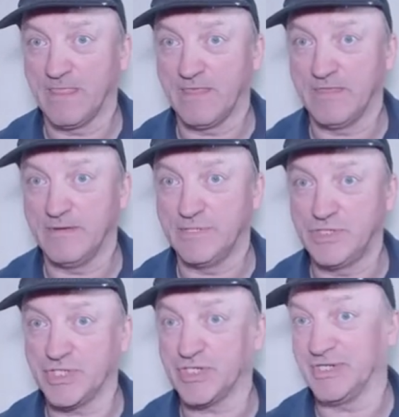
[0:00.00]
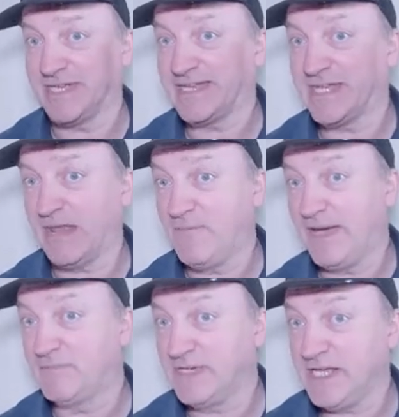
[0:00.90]
They were just under
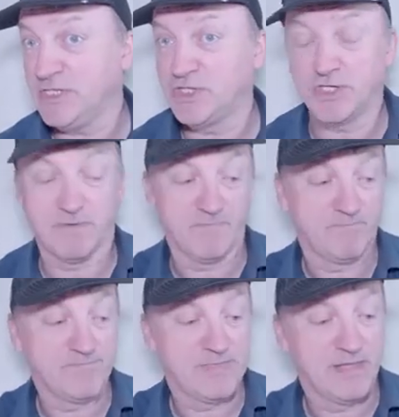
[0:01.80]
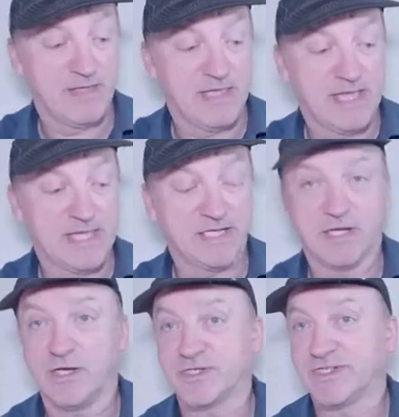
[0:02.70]
£10 each, and
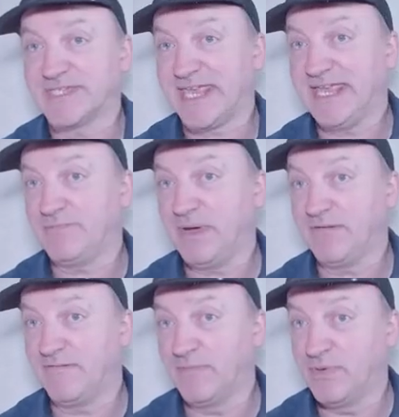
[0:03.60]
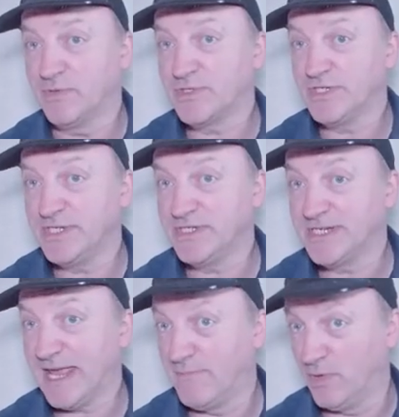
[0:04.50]
it cost us £8 for postage
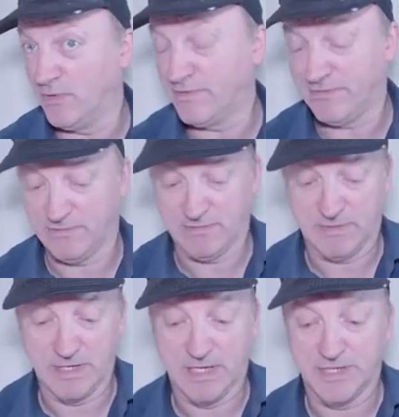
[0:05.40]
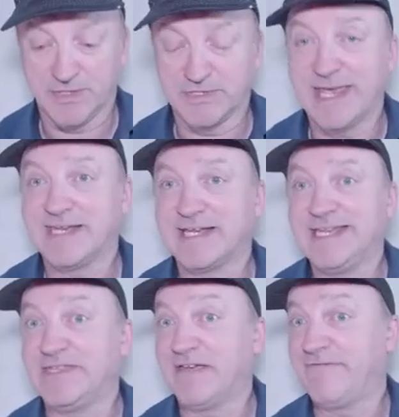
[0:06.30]
to get both. So
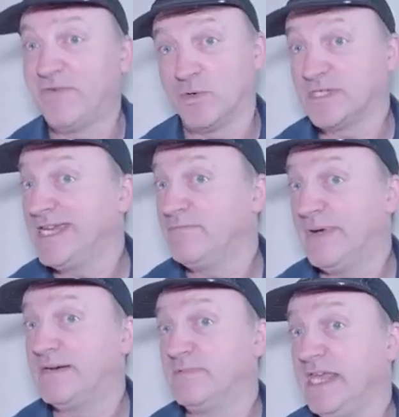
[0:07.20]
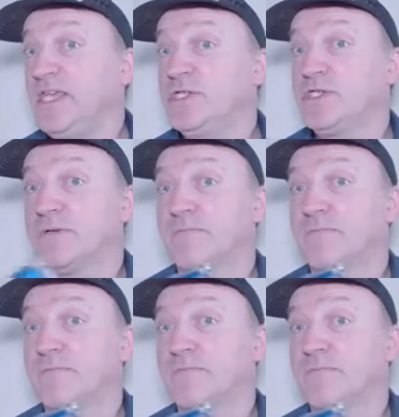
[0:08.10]
technically they're £14 each.